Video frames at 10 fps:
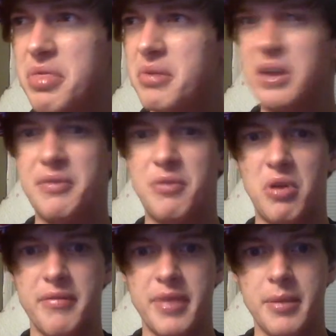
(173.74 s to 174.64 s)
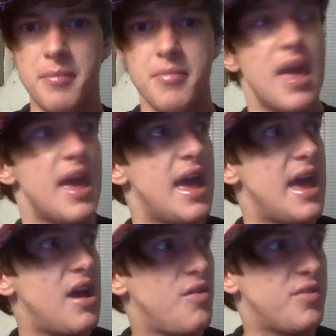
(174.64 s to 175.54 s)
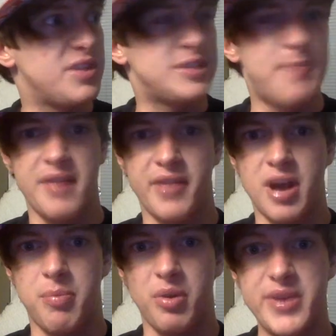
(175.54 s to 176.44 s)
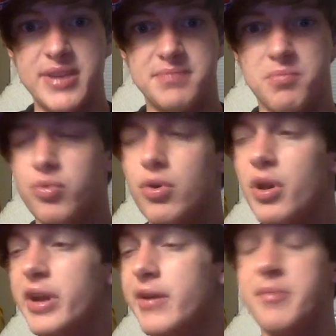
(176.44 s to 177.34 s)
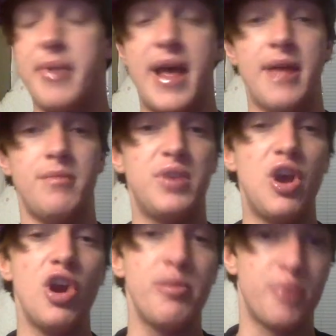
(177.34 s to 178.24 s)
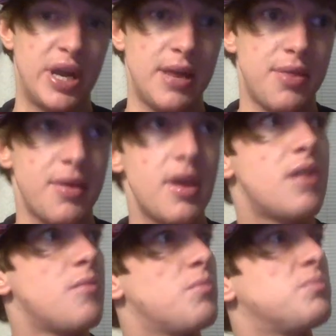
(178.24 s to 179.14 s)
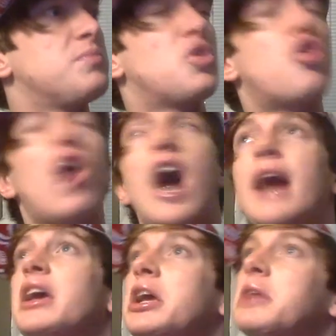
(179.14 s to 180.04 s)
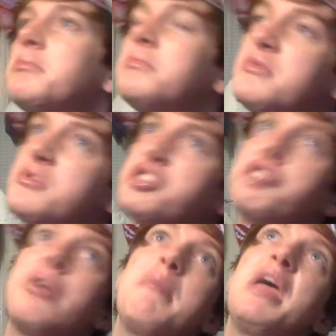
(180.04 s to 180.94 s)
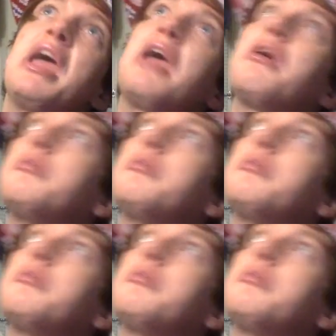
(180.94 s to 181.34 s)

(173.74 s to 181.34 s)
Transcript: 3 or 4 of them over the span of a couple of weeks, rolling around in bed, couldn't breathe, crying, screaming,